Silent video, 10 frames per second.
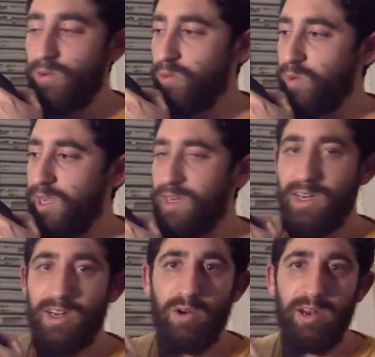We
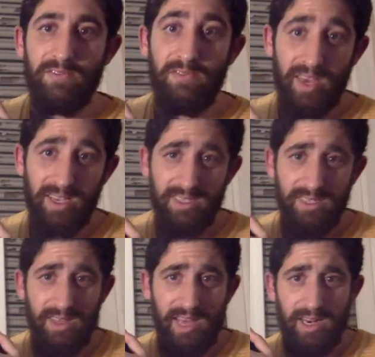didn't only fix
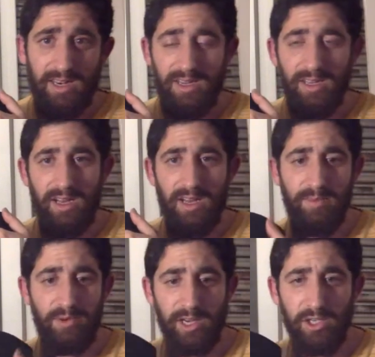that
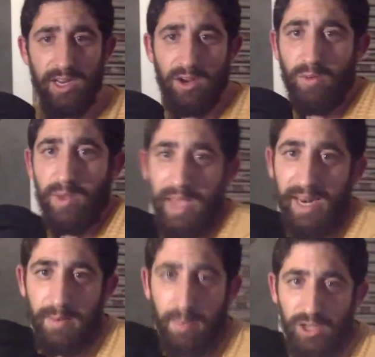production error, we made
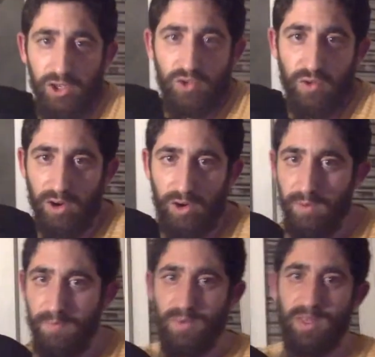it much stronger.